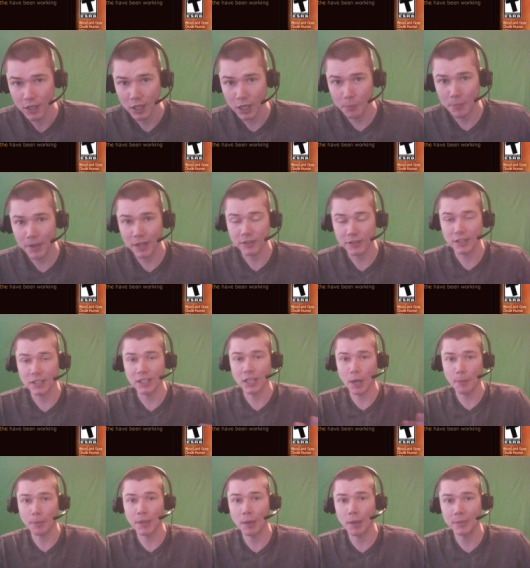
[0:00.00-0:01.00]
about the
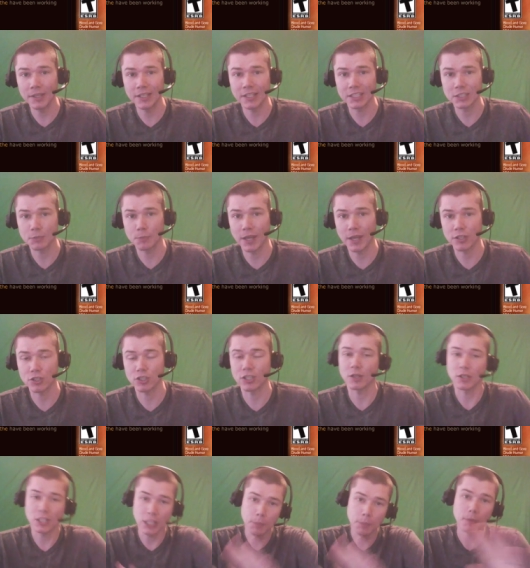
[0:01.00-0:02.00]
upcoming expansion. Now,
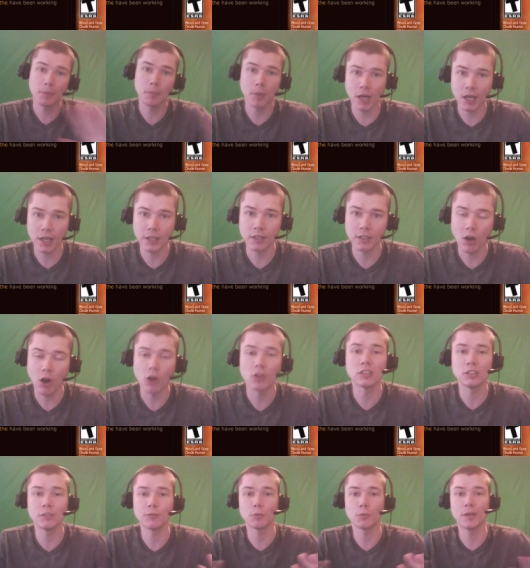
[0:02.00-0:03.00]
keep in mind, all
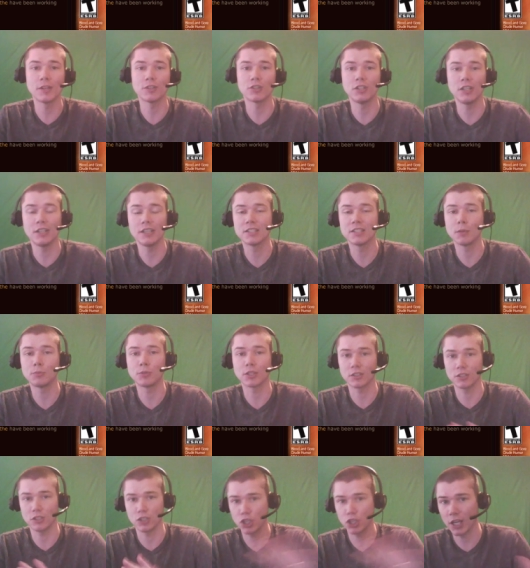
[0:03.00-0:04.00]
this information is subject
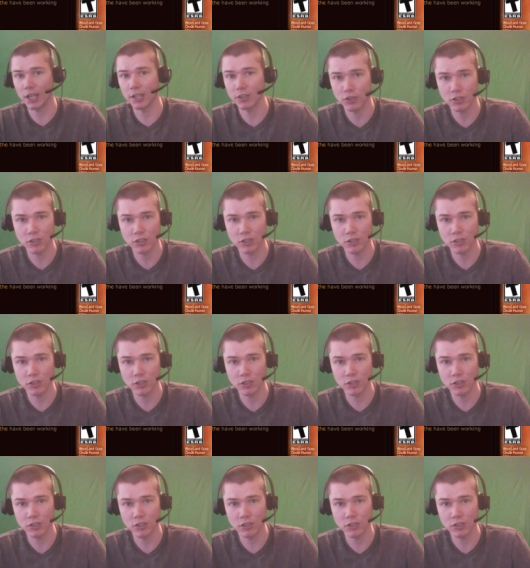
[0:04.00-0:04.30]
to change.